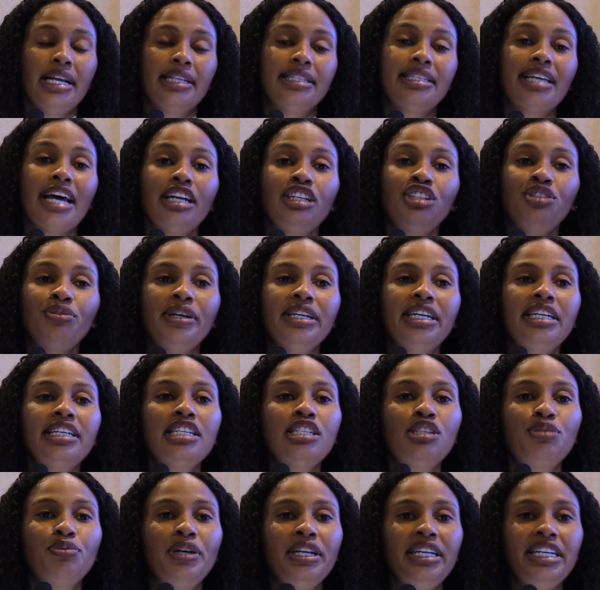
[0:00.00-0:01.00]
That training
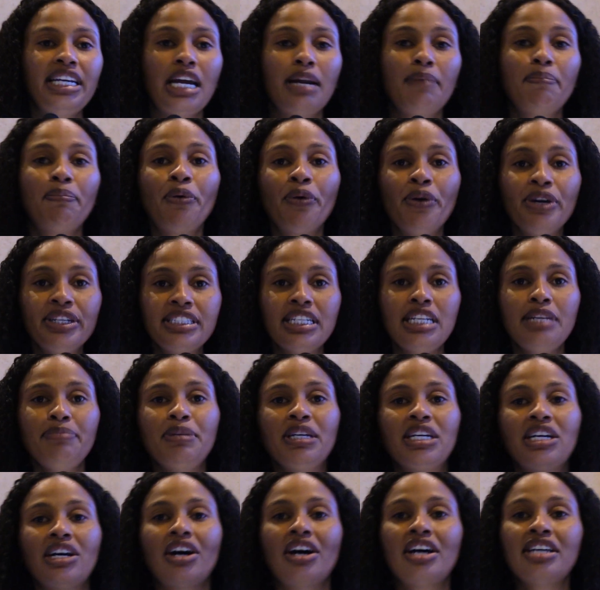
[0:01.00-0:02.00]
is really important
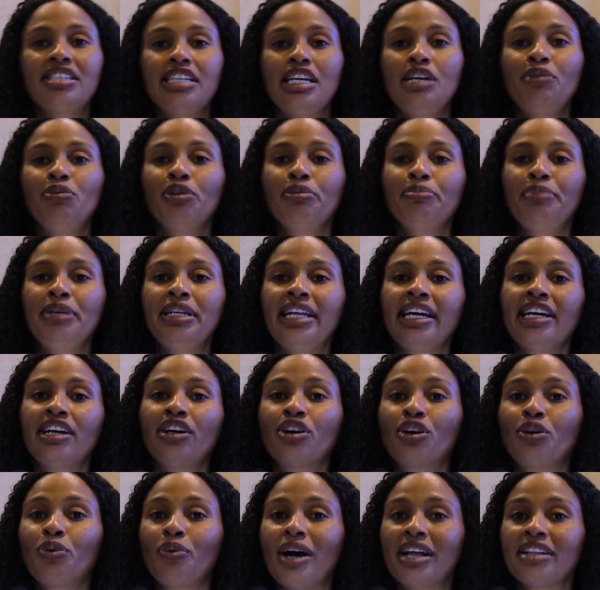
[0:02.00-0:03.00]
because it will be like
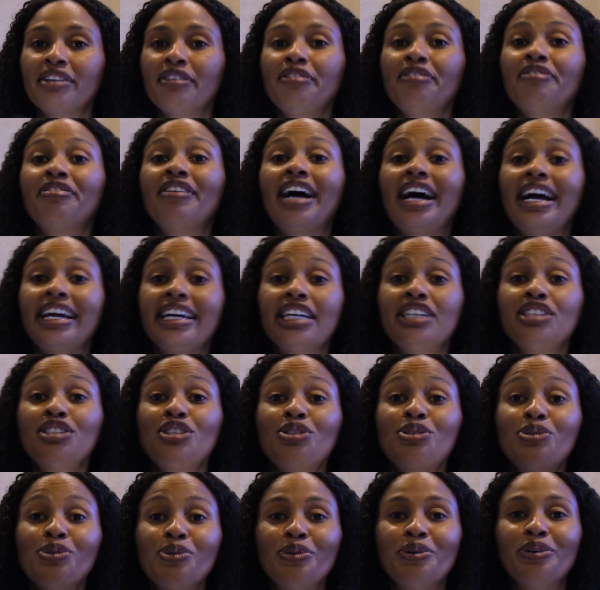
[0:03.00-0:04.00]
a qualifying
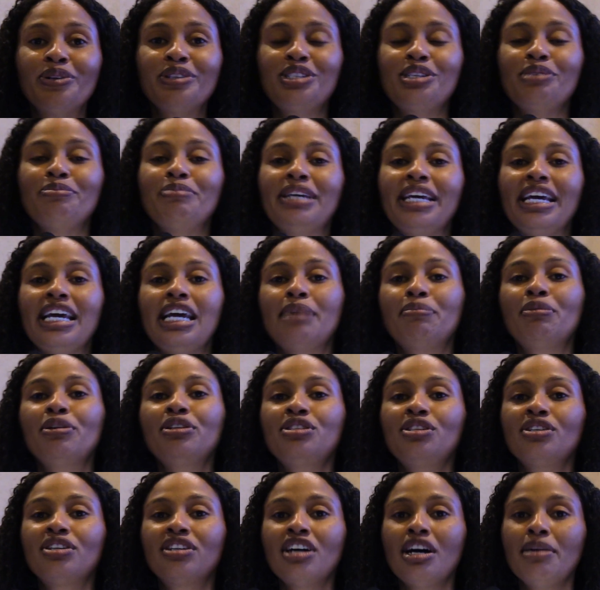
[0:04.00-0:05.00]
tool to be
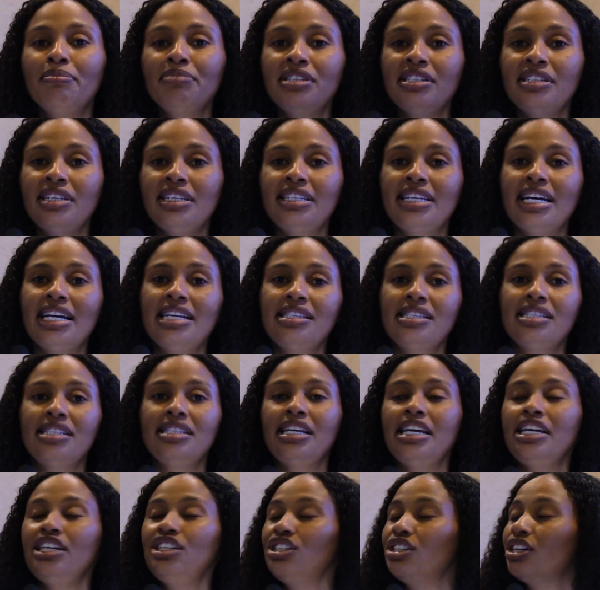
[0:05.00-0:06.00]
able to come to the
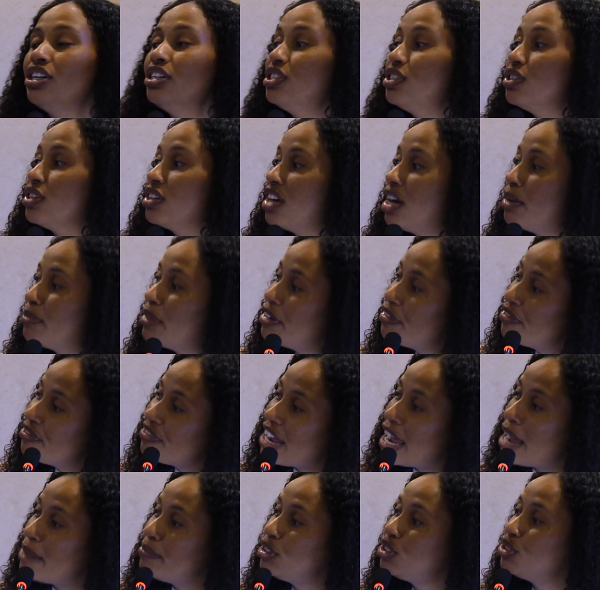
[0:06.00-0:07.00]
destination, to come on
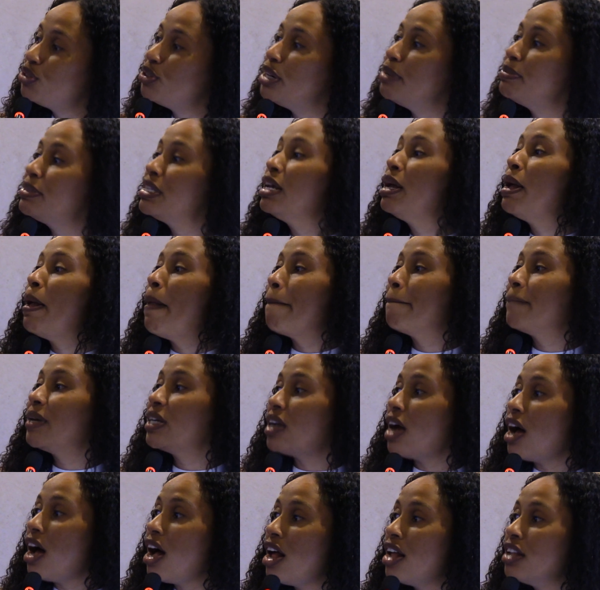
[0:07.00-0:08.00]
fan trips,
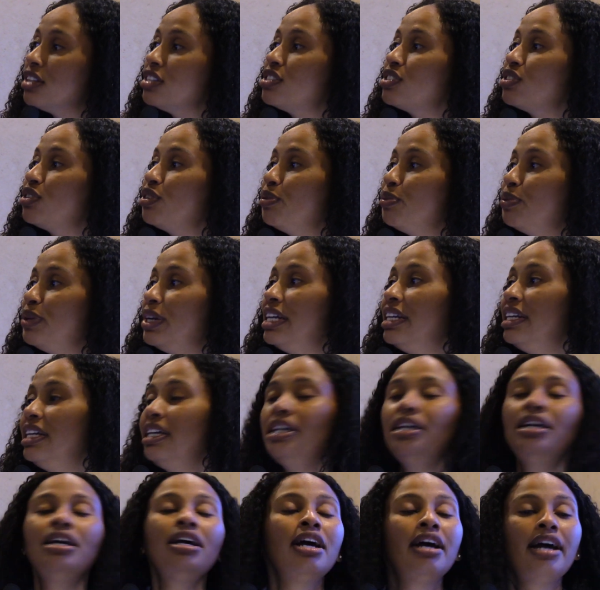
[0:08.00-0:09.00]
but also
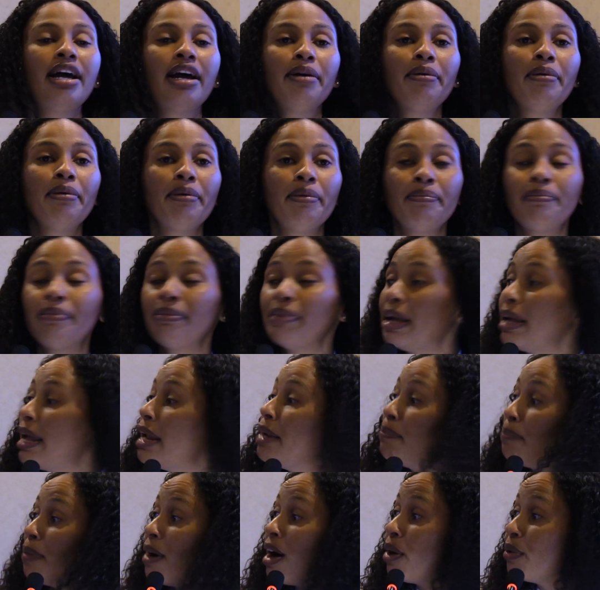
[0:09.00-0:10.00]
really
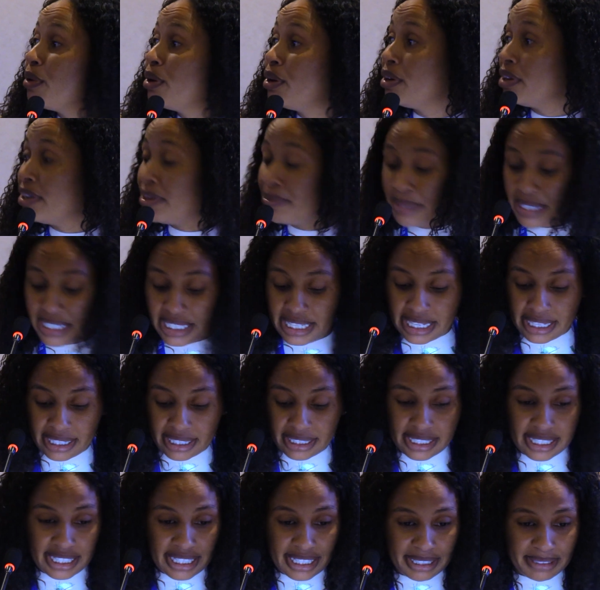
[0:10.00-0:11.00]
empower
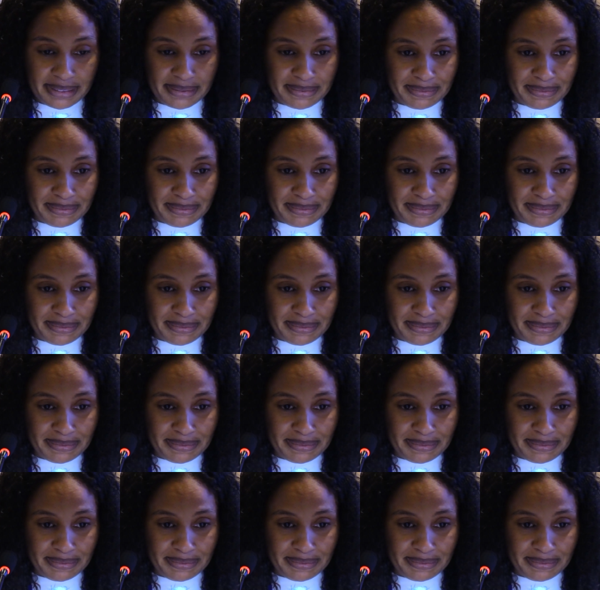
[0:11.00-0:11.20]
sales.